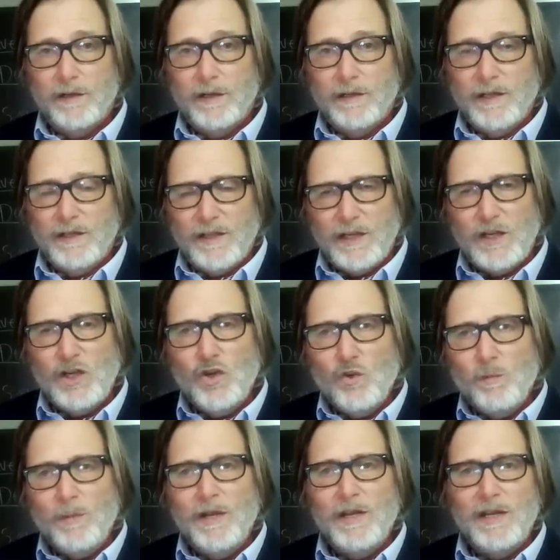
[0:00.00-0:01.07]
That the
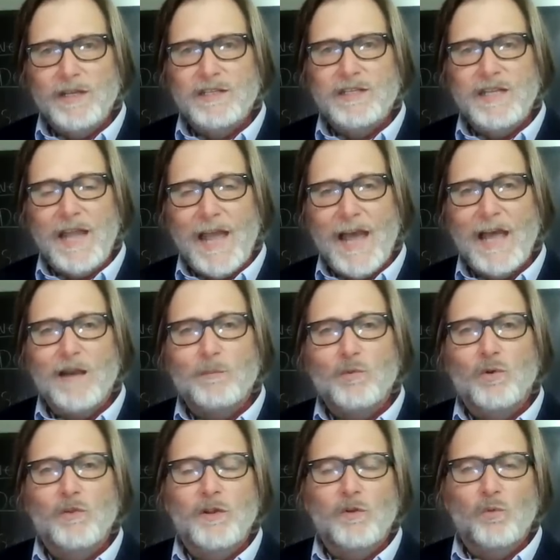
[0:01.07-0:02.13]
human is the
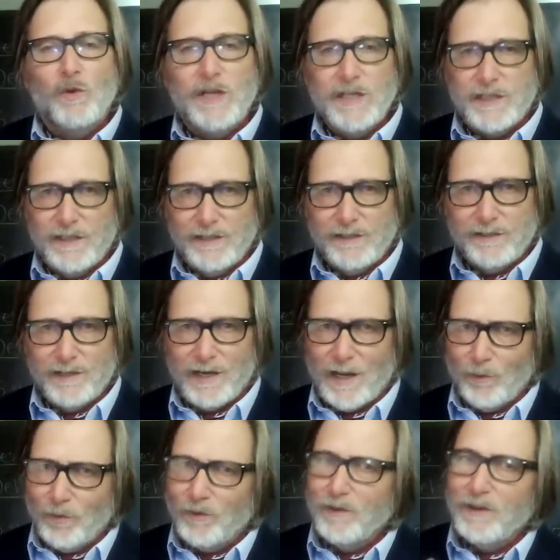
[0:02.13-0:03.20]
animal that reasons, and I
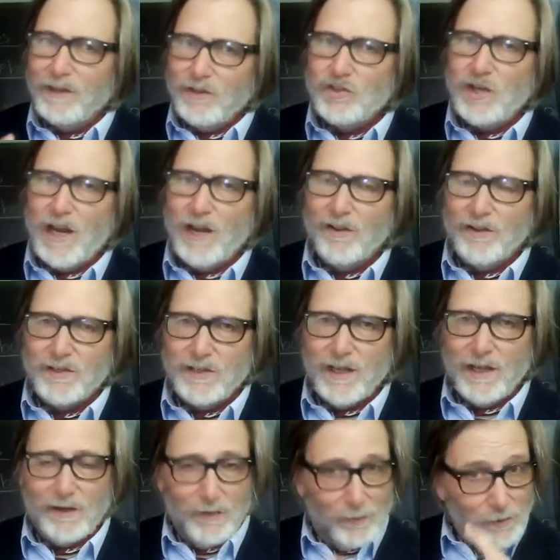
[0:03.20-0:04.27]
will challenge
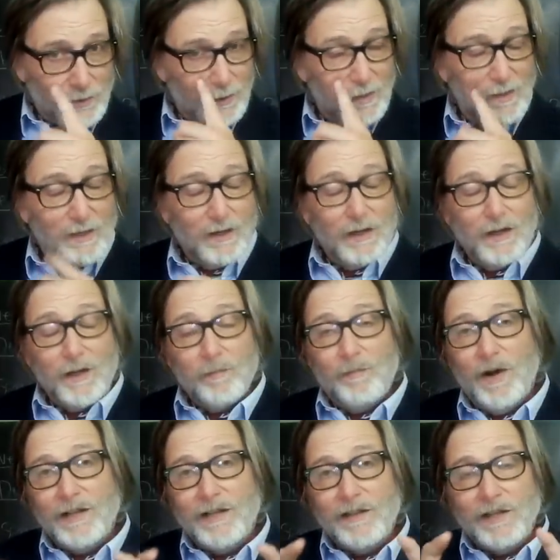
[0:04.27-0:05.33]
that notion,
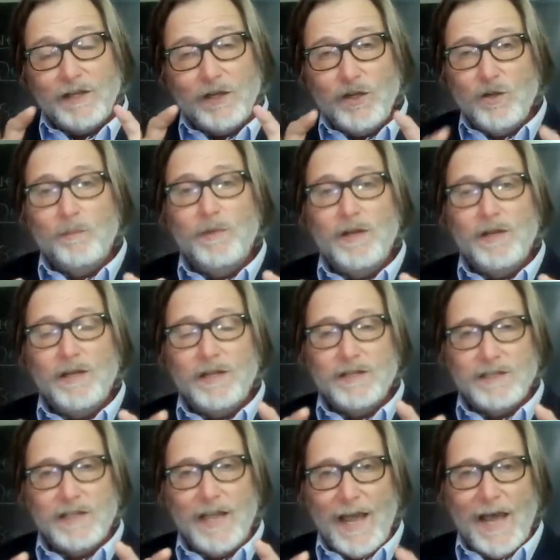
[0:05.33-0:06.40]
but that the human
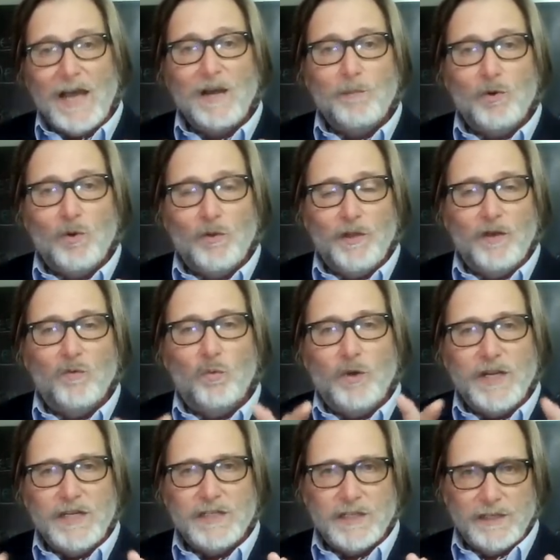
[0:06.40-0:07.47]
is the animal that
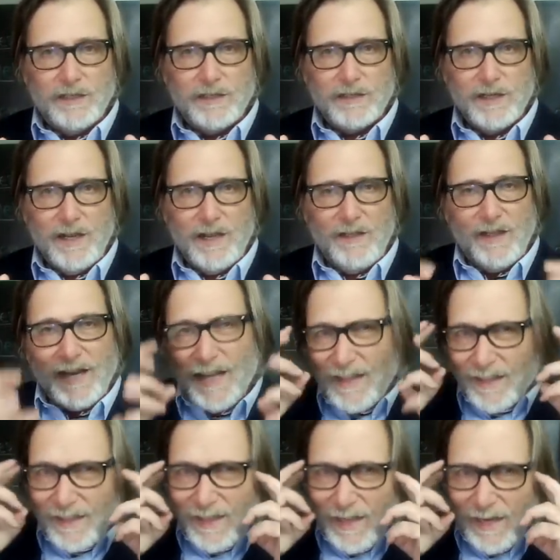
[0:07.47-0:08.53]
reasons, that can
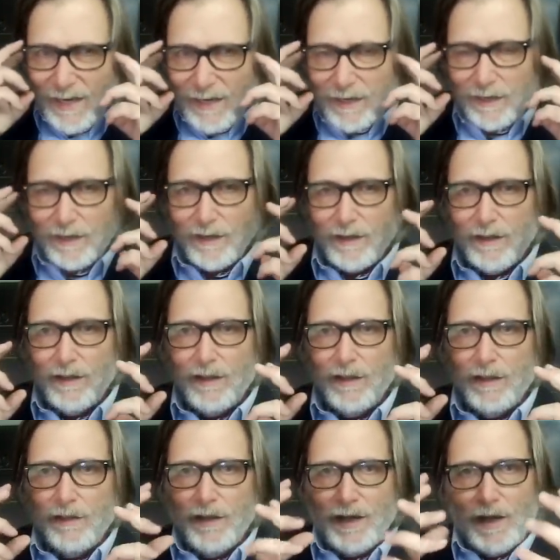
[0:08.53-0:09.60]
think,
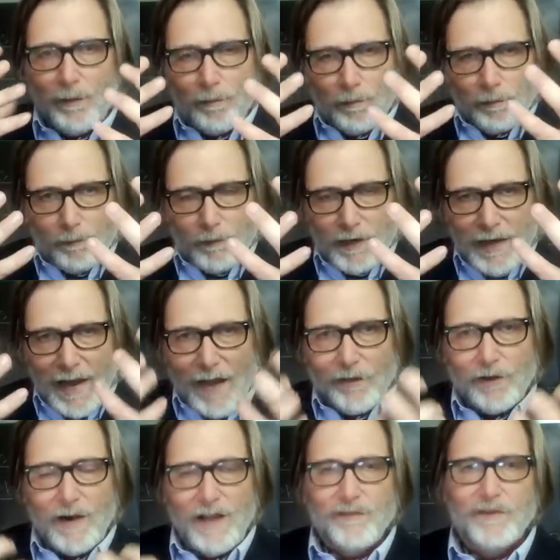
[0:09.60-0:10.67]
that can
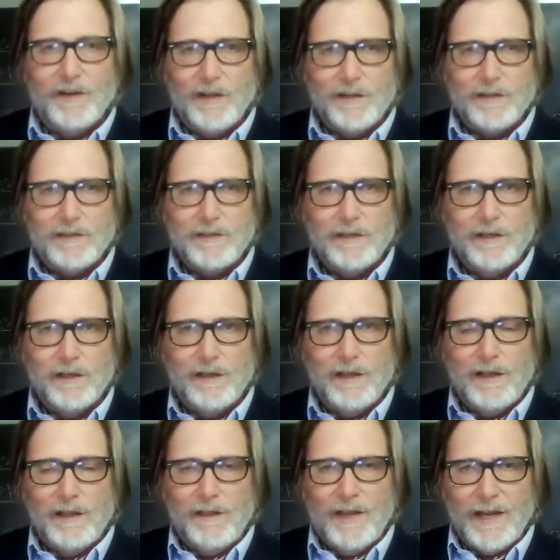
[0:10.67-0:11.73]
gather evidence,
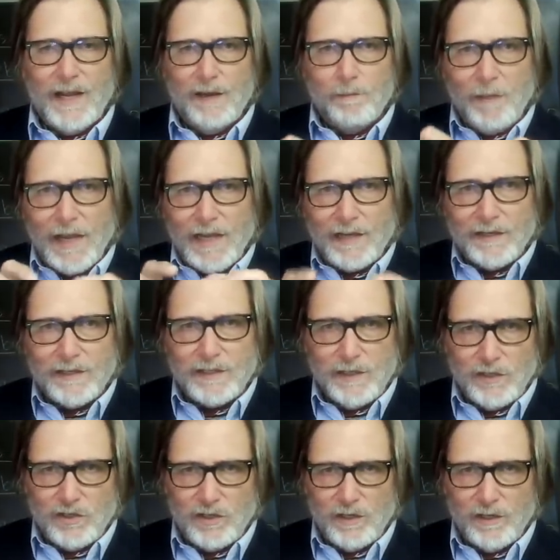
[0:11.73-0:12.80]
that can make a
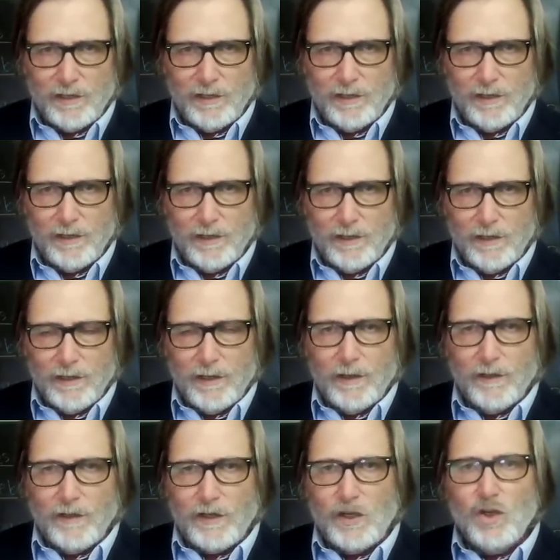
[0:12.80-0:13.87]
decision.
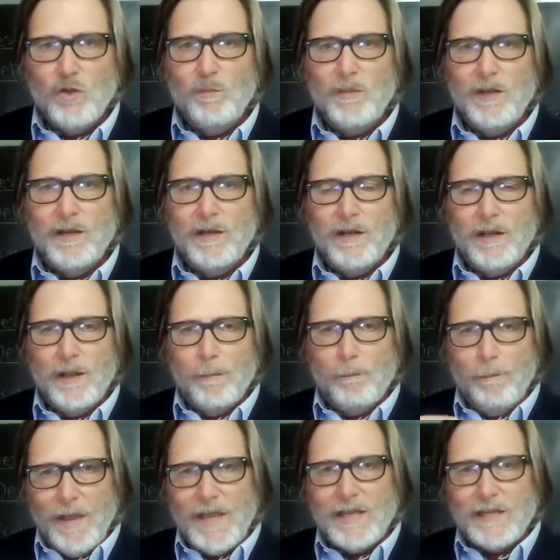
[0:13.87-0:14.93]
The human
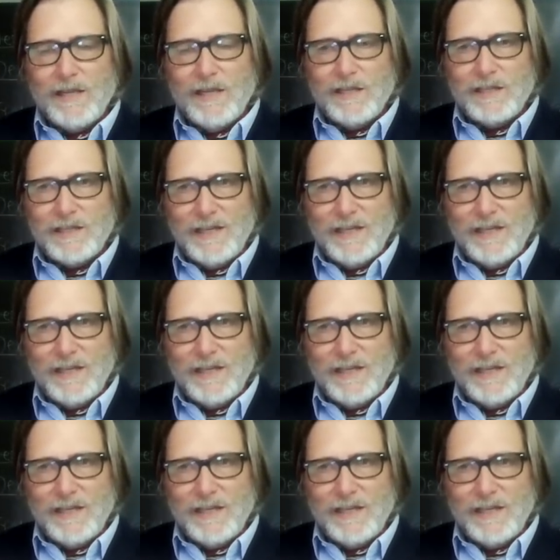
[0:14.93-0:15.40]
is